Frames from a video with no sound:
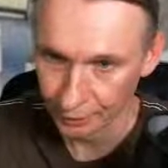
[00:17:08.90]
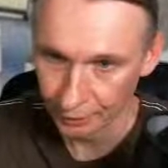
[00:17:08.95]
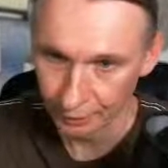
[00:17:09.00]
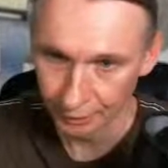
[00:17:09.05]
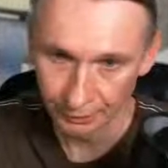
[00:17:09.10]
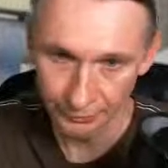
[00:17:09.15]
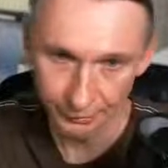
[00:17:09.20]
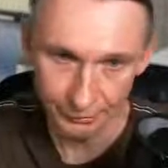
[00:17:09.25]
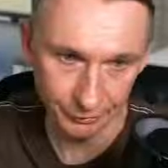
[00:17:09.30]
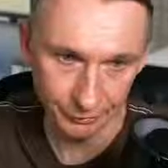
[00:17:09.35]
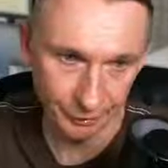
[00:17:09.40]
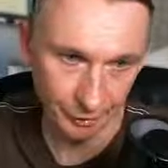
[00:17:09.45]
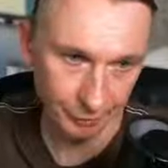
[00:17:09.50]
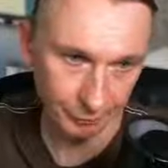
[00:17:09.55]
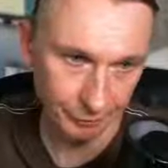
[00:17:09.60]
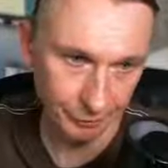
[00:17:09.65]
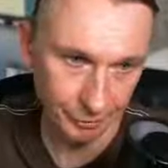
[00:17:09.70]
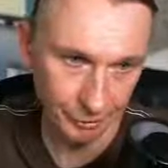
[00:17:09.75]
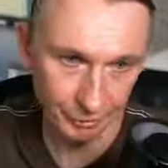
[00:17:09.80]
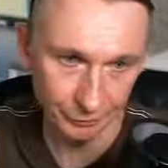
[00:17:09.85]
And in the
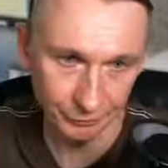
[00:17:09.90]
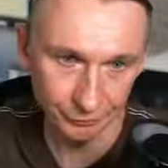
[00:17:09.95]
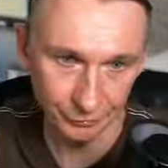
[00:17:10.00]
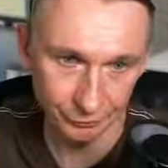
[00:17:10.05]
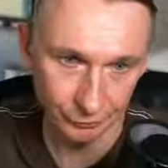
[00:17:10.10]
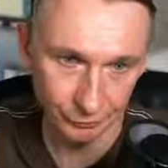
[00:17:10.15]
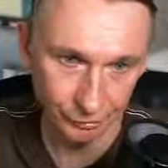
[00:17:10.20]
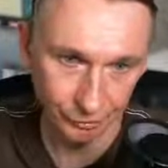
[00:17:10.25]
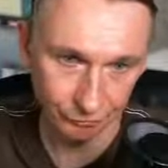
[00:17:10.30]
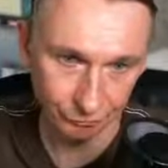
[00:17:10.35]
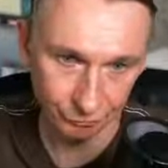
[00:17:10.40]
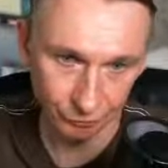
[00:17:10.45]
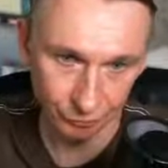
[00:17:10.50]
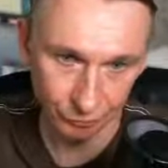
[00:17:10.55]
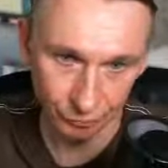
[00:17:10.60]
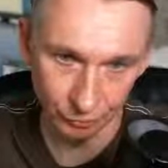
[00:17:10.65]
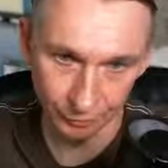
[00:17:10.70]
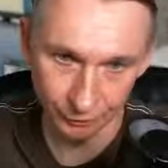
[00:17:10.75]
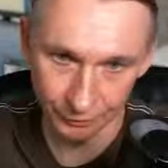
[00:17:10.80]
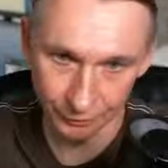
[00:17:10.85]
app data you have
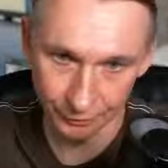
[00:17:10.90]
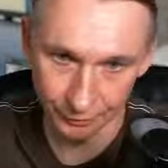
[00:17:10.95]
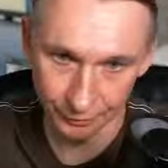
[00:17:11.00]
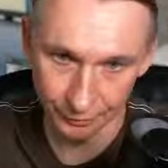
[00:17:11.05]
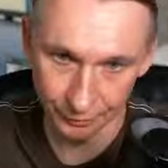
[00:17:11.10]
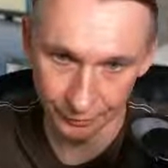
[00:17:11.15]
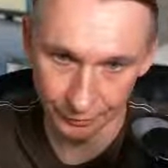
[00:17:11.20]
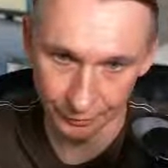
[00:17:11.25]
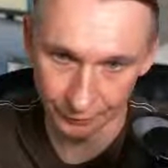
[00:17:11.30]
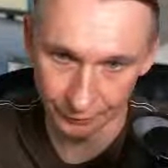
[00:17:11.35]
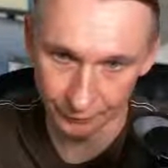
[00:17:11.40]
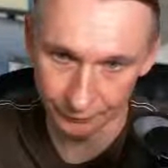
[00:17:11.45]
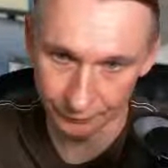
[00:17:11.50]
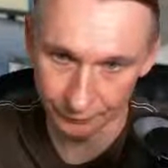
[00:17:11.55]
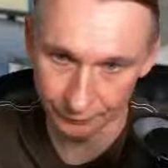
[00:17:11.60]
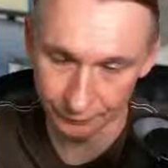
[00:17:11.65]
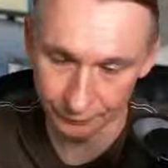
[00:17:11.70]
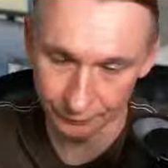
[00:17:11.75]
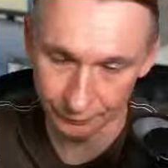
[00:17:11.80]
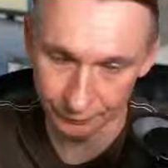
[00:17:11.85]
all the
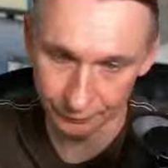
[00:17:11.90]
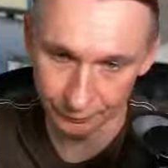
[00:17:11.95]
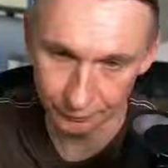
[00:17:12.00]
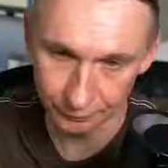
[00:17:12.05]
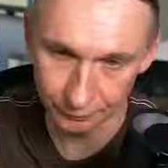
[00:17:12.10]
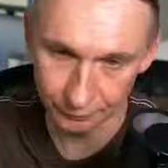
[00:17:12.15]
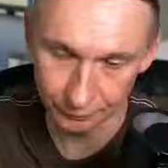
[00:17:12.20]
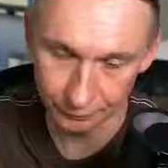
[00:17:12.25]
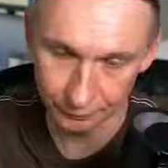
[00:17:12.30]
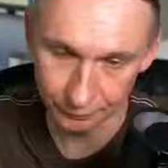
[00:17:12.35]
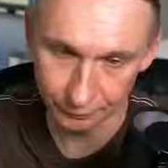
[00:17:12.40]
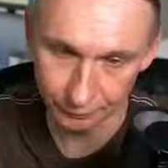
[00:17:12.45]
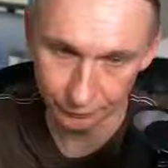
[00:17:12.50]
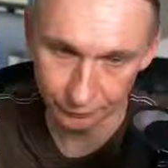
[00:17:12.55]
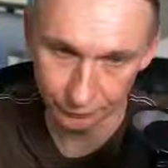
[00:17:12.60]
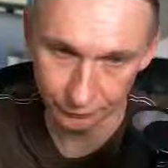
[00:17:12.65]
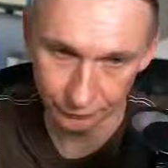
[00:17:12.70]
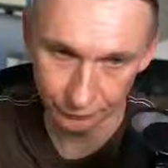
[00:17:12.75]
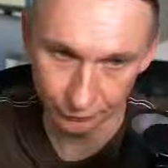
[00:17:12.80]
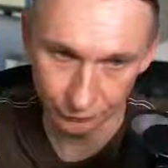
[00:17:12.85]

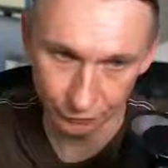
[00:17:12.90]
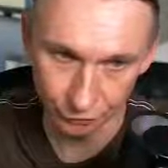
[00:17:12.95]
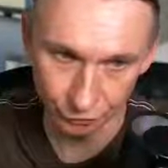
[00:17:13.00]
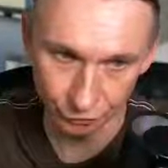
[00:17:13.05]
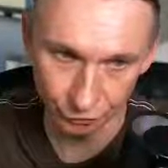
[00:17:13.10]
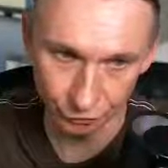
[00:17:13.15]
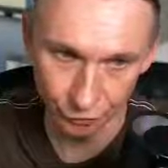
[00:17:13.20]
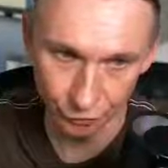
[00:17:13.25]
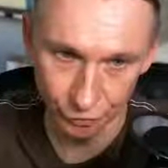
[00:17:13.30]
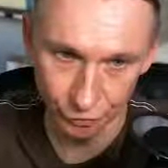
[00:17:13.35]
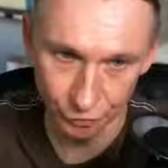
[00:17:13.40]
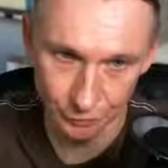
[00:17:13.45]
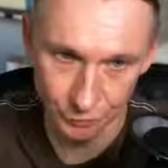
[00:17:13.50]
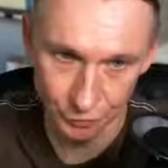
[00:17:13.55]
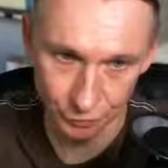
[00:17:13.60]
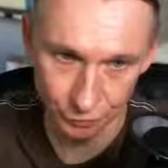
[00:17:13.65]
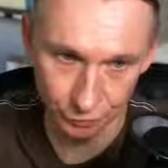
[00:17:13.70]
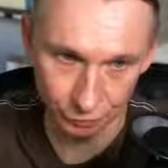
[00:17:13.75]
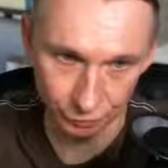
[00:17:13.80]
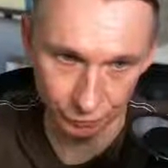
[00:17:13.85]
volumes
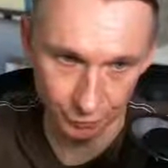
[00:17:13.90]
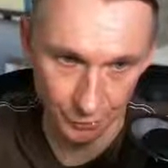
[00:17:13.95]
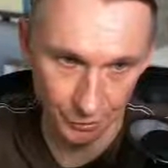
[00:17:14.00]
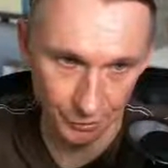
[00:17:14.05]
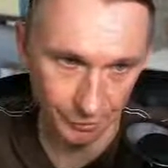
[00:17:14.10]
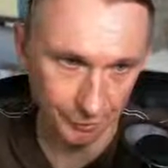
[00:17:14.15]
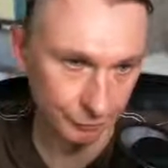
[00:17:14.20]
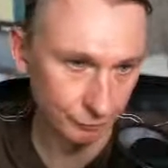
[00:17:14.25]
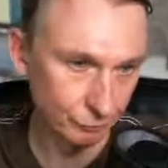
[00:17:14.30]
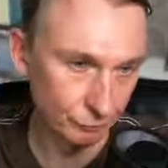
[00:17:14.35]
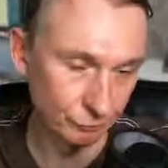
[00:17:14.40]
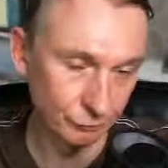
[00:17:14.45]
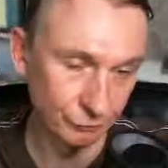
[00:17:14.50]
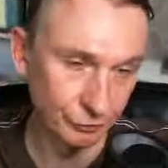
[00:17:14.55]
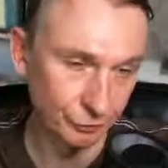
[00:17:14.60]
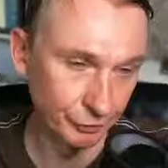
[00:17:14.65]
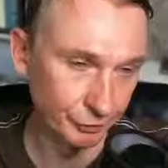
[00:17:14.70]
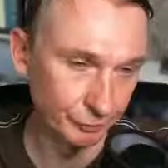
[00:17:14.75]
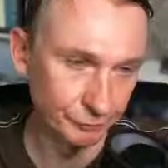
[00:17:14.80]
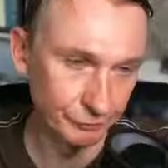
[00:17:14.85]
of my
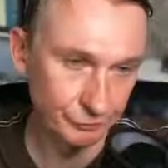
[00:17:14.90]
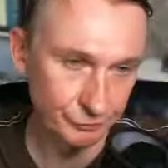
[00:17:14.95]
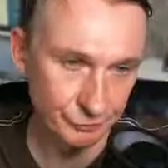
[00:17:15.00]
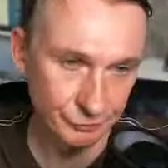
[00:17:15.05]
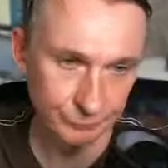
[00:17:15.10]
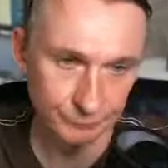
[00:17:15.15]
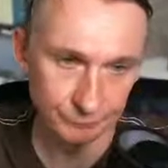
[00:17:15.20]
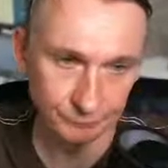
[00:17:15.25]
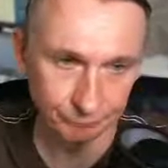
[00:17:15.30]
containers.